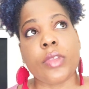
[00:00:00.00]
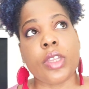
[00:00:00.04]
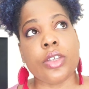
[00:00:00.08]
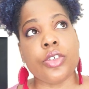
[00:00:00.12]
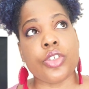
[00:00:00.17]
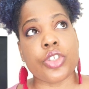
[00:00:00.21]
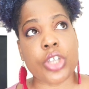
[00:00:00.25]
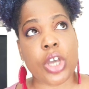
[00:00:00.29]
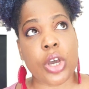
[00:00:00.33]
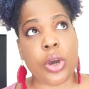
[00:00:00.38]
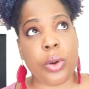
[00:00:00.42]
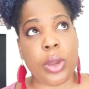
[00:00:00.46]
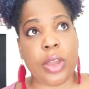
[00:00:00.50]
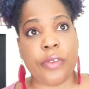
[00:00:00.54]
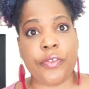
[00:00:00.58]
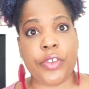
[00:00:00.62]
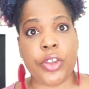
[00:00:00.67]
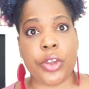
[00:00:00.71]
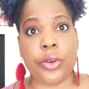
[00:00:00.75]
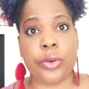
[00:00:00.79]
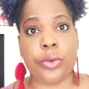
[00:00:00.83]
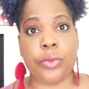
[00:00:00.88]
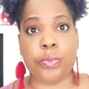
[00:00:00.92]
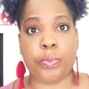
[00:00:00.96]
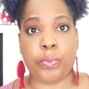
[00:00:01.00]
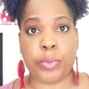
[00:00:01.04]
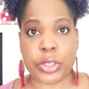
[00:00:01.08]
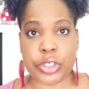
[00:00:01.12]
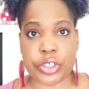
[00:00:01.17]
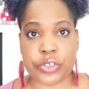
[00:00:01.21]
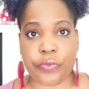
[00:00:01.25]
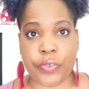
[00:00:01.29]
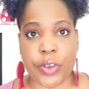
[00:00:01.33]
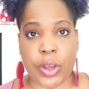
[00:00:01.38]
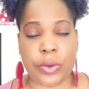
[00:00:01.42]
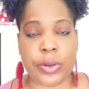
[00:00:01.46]
So if you put
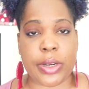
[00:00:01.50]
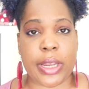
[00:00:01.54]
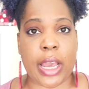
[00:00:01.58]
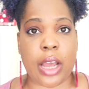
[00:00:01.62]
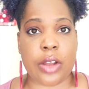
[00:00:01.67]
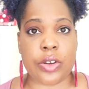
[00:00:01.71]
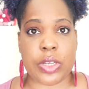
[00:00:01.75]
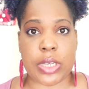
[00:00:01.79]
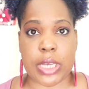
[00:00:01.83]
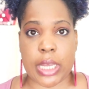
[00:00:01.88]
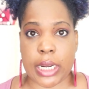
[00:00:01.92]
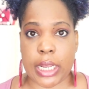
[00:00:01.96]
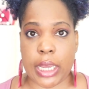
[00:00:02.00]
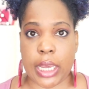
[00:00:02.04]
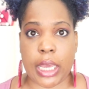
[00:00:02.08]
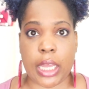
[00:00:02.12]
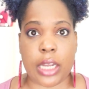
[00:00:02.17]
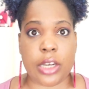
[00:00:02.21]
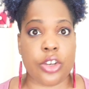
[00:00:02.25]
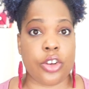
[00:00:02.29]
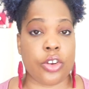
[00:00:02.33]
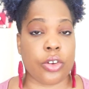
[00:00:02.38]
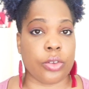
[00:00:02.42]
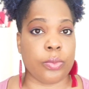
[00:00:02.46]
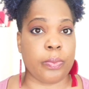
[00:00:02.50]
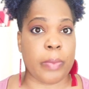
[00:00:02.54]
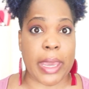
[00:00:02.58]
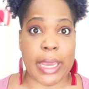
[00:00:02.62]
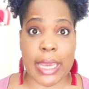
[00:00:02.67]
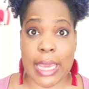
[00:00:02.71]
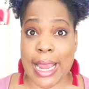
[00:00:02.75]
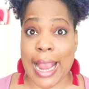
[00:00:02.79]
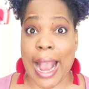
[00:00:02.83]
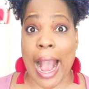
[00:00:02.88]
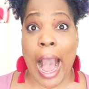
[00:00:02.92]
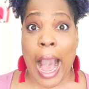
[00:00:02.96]
your phone down, you get in, you're
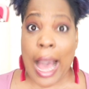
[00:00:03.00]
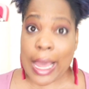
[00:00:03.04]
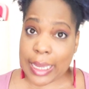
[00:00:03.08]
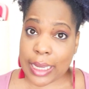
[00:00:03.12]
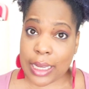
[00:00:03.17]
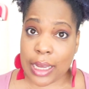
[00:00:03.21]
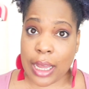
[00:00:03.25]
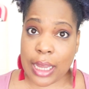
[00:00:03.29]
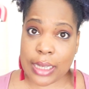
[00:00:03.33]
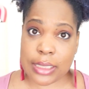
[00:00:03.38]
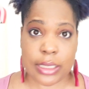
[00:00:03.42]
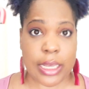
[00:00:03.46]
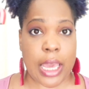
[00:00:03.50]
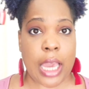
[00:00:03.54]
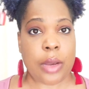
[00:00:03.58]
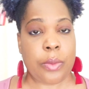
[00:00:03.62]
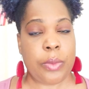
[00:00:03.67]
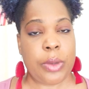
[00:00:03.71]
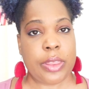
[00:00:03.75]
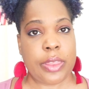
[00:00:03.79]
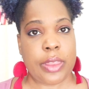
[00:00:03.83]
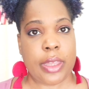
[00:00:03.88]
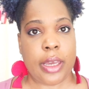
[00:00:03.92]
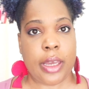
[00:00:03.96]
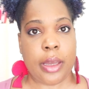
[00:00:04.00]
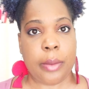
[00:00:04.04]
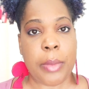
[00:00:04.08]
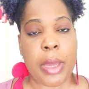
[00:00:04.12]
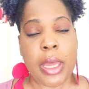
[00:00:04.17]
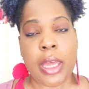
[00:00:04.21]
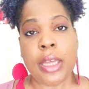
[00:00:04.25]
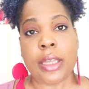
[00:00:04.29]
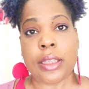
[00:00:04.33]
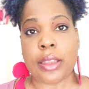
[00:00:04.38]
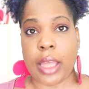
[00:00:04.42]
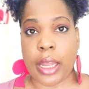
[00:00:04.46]
making eye contact with them,
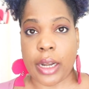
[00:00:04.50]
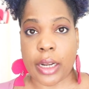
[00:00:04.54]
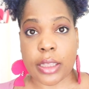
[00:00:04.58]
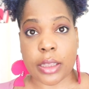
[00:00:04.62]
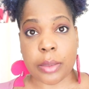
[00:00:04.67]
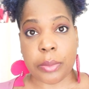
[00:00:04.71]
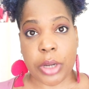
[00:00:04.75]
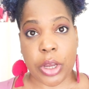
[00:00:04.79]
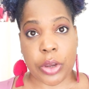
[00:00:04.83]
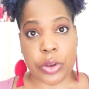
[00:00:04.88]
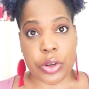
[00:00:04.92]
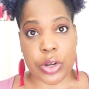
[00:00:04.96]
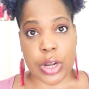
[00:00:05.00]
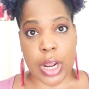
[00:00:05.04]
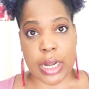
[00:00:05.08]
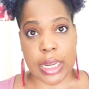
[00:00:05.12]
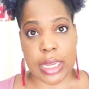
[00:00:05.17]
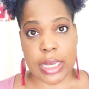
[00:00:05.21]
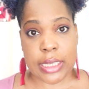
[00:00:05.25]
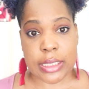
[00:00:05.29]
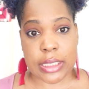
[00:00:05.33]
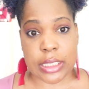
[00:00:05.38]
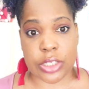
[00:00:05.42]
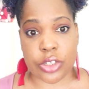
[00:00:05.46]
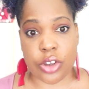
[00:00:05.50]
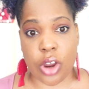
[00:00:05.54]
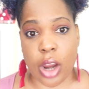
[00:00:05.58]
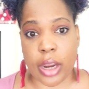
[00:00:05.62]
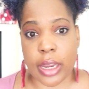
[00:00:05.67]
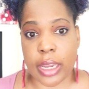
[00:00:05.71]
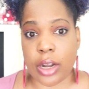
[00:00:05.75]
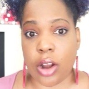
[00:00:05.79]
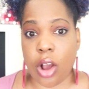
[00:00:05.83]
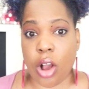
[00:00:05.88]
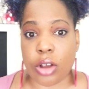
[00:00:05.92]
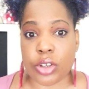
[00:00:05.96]
letting them know you're not an easy
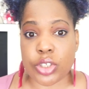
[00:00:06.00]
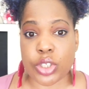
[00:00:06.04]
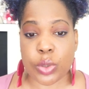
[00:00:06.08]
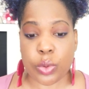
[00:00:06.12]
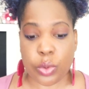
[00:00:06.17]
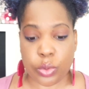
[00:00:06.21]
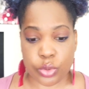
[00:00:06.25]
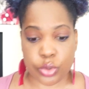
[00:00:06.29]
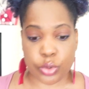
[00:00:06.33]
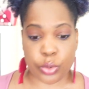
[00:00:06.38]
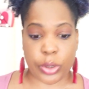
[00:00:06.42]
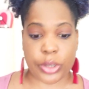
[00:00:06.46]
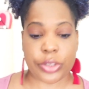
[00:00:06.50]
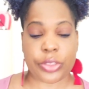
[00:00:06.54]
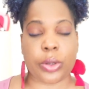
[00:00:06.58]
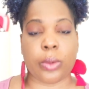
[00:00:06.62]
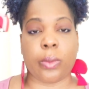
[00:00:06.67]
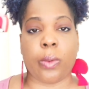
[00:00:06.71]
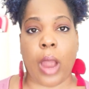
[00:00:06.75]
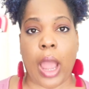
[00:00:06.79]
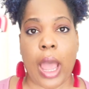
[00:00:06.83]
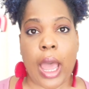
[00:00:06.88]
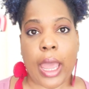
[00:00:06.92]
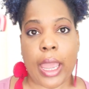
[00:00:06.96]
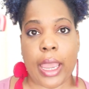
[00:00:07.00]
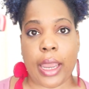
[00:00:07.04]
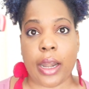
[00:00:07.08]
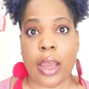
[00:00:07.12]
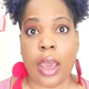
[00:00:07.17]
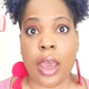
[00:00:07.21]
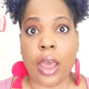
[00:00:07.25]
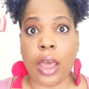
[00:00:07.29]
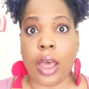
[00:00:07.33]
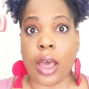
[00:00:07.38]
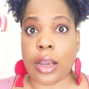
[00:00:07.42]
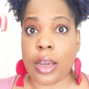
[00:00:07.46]
target. Also, during the ride,
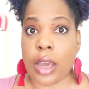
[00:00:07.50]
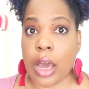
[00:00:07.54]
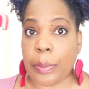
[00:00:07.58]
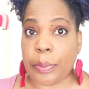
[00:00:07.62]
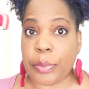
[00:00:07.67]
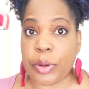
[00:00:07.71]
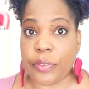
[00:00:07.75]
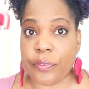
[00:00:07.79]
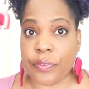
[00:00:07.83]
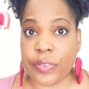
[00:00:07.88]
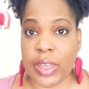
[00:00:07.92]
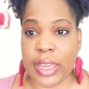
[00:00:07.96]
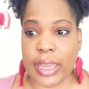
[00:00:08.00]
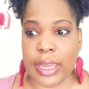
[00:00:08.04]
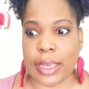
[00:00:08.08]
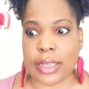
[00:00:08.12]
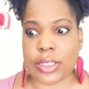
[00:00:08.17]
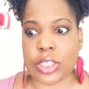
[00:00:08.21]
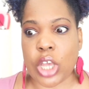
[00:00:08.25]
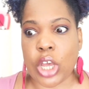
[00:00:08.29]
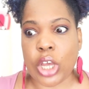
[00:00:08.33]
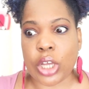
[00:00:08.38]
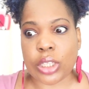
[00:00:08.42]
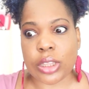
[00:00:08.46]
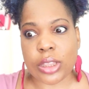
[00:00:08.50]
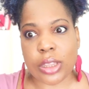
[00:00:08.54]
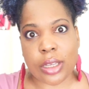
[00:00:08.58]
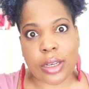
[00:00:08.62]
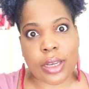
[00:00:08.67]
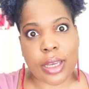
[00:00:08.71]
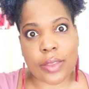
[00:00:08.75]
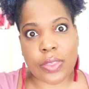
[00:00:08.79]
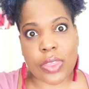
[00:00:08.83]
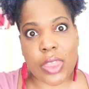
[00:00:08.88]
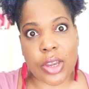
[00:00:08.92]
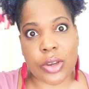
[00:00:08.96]
a couple of things.
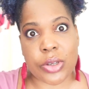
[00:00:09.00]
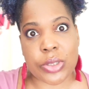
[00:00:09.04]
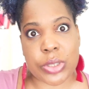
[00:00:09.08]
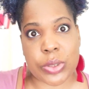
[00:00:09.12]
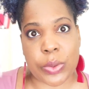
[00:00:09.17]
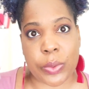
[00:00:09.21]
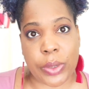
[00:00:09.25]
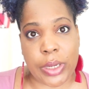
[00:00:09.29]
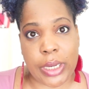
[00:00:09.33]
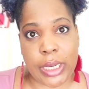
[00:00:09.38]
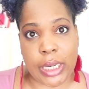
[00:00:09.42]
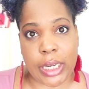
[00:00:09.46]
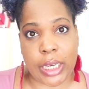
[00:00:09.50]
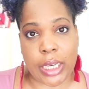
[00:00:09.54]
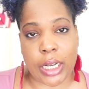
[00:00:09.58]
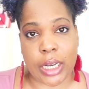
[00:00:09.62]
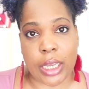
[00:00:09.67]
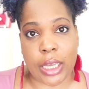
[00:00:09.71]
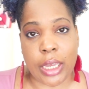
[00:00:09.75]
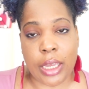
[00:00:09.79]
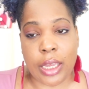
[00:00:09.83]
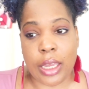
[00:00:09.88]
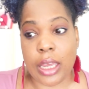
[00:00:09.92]
Look at their screen.